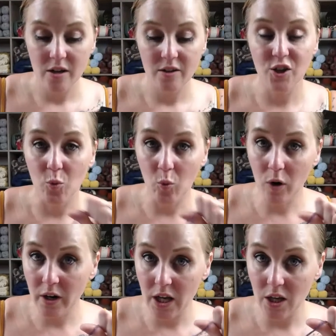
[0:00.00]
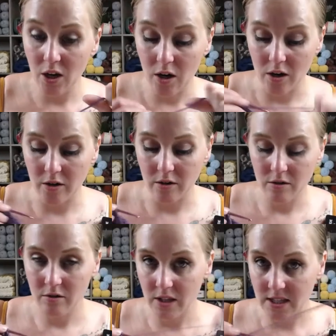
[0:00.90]
your working yarn
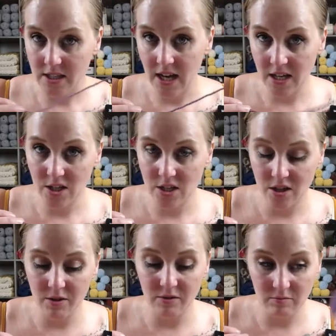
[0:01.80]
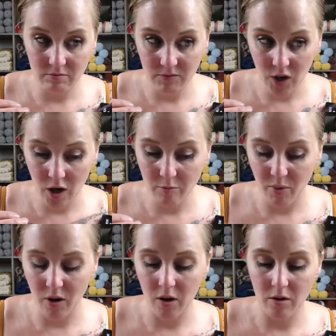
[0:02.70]
that's attached to the yarn
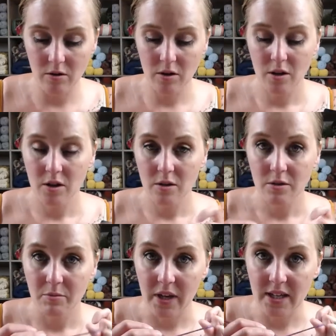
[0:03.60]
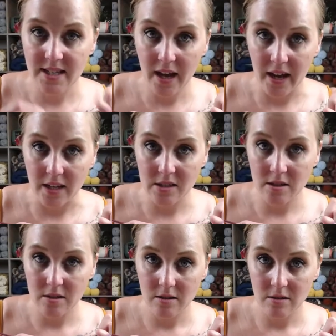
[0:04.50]
ball, make it tight,